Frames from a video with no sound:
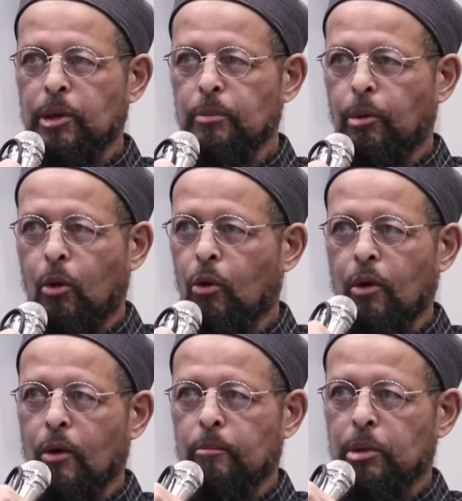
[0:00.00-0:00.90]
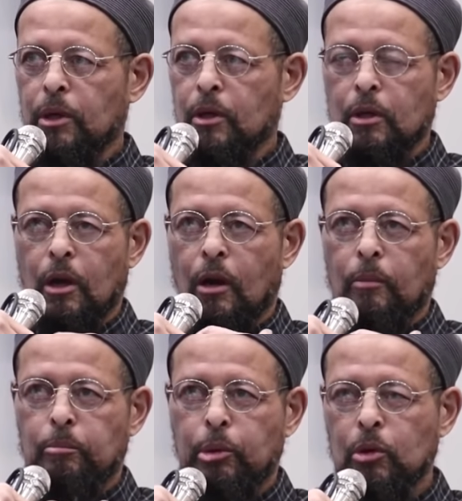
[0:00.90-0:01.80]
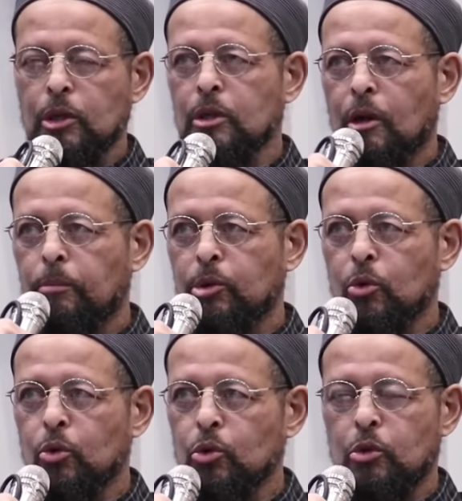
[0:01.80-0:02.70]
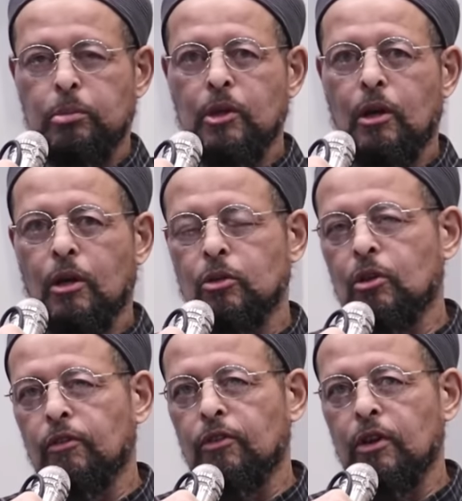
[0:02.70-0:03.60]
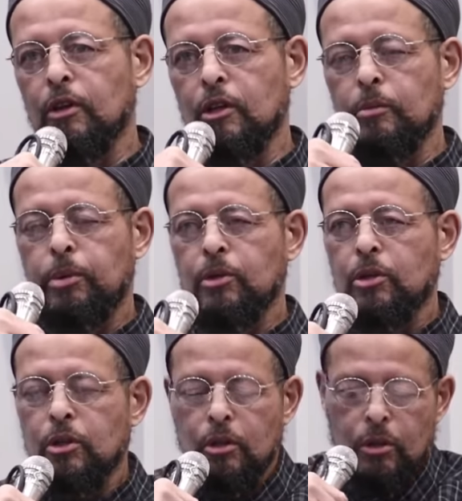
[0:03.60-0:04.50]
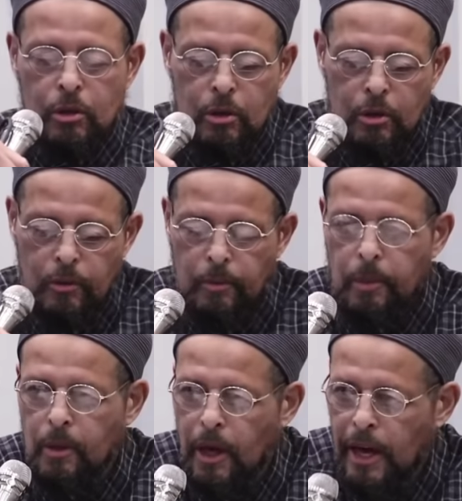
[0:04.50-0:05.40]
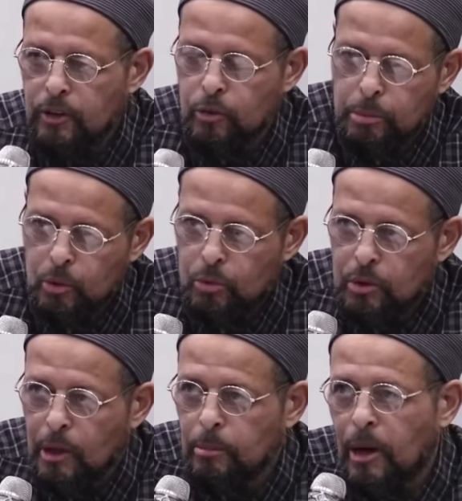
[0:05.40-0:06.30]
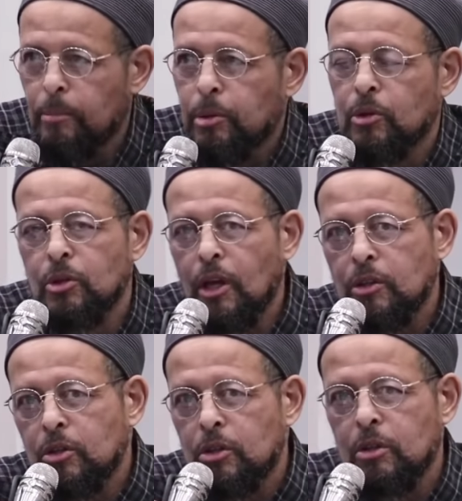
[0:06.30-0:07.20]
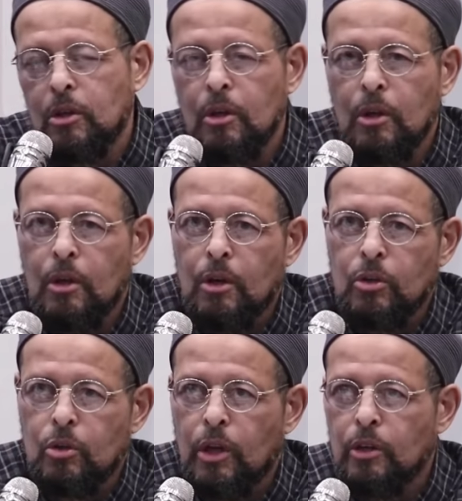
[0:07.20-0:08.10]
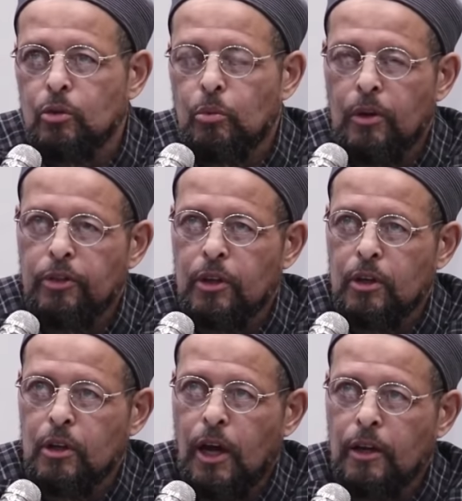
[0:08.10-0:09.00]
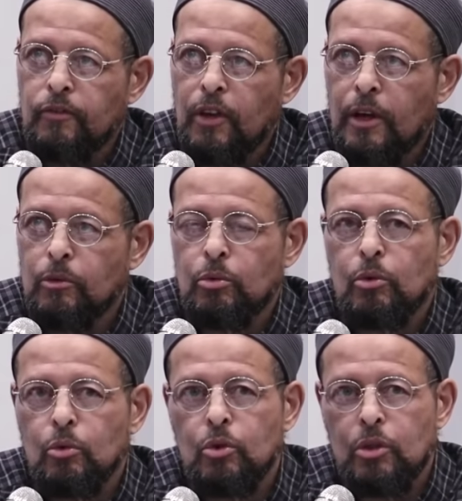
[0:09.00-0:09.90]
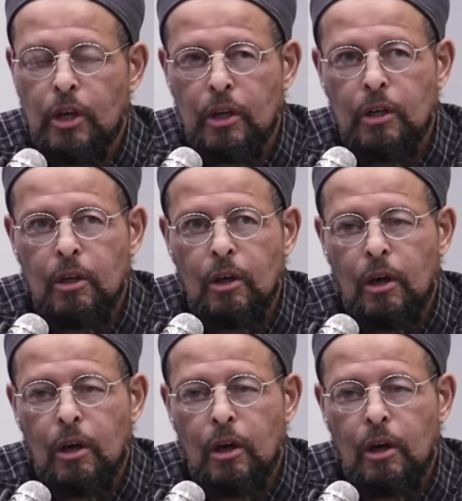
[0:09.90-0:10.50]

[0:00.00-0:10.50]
people being bullied, abused because of any particular attribute they might possess. So that's one thing. A lot of times when you say,